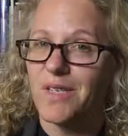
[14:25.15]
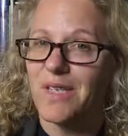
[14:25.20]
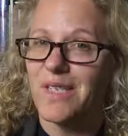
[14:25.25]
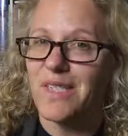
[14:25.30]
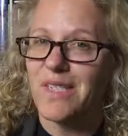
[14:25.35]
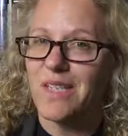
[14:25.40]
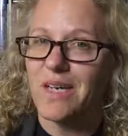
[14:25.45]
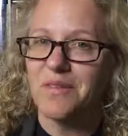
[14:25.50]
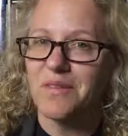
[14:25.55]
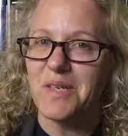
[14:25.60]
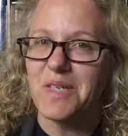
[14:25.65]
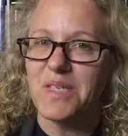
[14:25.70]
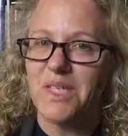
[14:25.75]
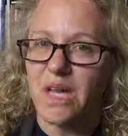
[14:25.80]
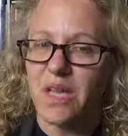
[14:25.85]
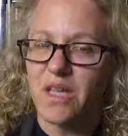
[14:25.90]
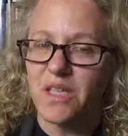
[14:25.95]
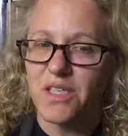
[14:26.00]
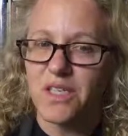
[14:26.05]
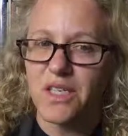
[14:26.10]
It's definitely
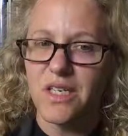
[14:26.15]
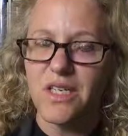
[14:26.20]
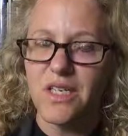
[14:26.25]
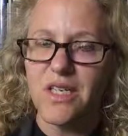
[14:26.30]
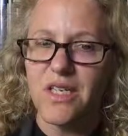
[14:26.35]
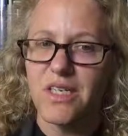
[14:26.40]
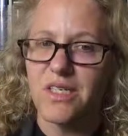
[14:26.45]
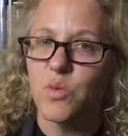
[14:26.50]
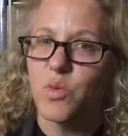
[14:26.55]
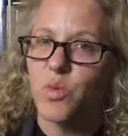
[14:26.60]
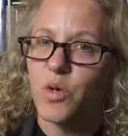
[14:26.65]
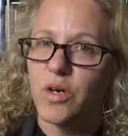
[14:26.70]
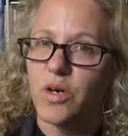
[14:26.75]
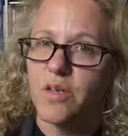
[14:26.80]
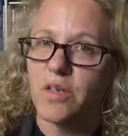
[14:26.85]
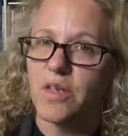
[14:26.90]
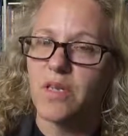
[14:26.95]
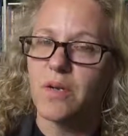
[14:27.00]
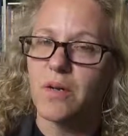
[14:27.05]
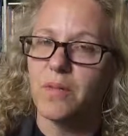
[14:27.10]
challenging. It's
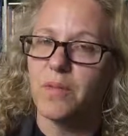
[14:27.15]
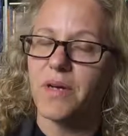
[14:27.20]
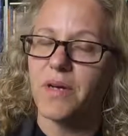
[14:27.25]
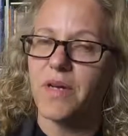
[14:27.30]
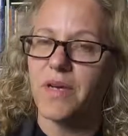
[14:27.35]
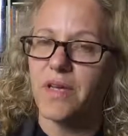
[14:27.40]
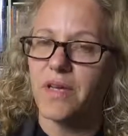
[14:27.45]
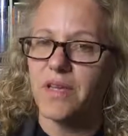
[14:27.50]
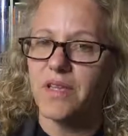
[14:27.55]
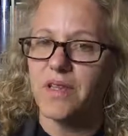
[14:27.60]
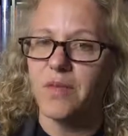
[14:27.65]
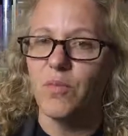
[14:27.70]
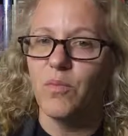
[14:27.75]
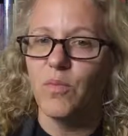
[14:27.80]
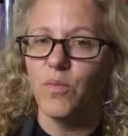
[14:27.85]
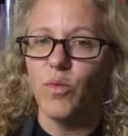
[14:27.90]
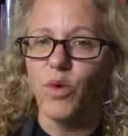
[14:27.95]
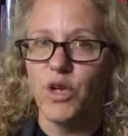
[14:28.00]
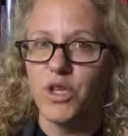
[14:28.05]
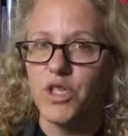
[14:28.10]
work, but the
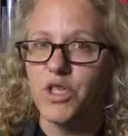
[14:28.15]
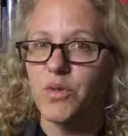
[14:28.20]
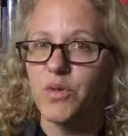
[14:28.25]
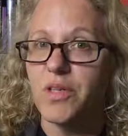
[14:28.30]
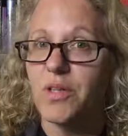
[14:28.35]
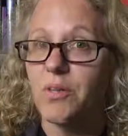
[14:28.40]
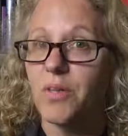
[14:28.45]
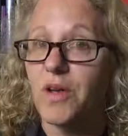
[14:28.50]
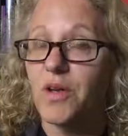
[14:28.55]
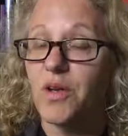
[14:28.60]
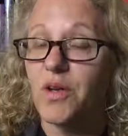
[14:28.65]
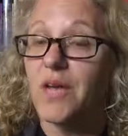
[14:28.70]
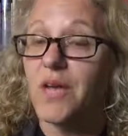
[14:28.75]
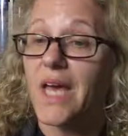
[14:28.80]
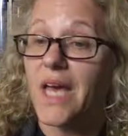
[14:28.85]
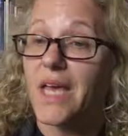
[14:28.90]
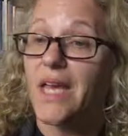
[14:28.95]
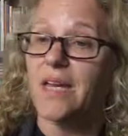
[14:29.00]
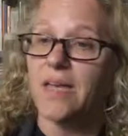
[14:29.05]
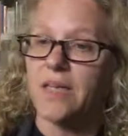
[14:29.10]
more you do it, the better you
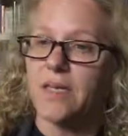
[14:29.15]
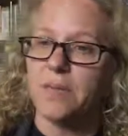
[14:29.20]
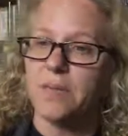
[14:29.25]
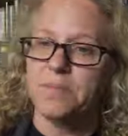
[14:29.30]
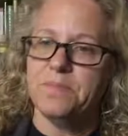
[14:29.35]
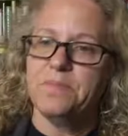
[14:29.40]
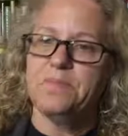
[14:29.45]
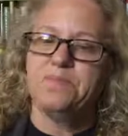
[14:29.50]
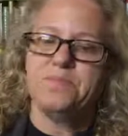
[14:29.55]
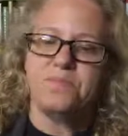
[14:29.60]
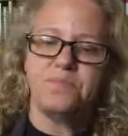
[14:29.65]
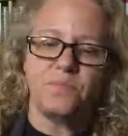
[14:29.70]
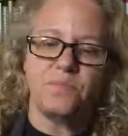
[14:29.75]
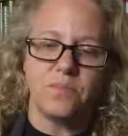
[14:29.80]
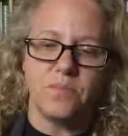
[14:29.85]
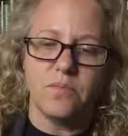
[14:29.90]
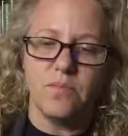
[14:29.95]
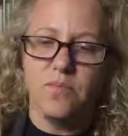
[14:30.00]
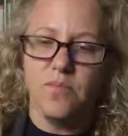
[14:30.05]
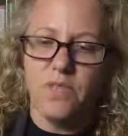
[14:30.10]
get at it.
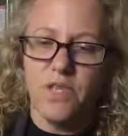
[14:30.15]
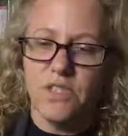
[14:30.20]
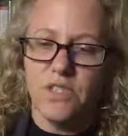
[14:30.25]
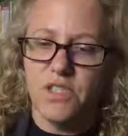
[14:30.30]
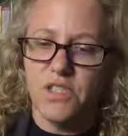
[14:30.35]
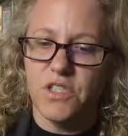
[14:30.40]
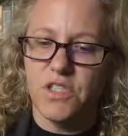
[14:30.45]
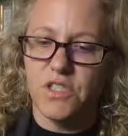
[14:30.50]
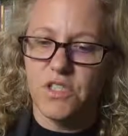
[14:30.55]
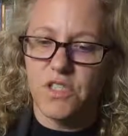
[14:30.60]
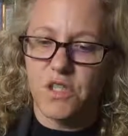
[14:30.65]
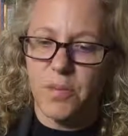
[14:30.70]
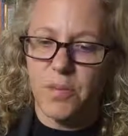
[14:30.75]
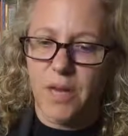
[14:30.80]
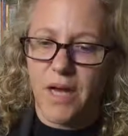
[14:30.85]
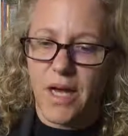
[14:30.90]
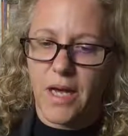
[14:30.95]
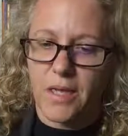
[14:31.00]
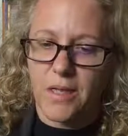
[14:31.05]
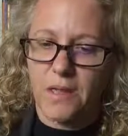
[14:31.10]
So let's go
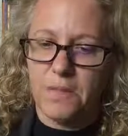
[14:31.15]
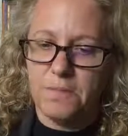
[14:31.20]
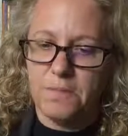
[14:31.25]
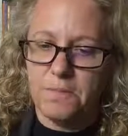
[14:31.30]
back.